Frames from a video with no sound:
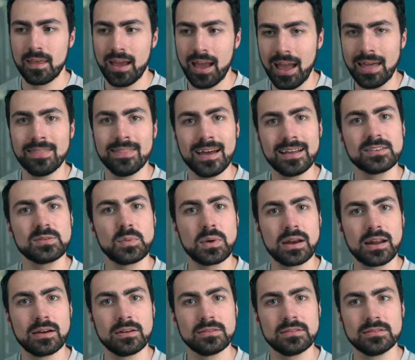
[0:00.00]
And that's when
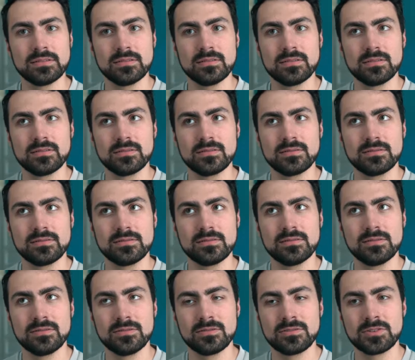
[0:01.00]
I
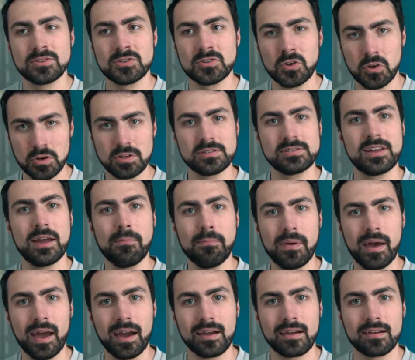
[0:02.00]
took a step
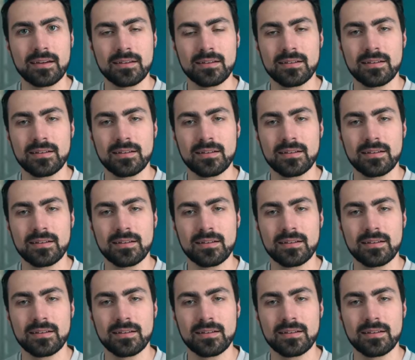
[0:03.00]
back,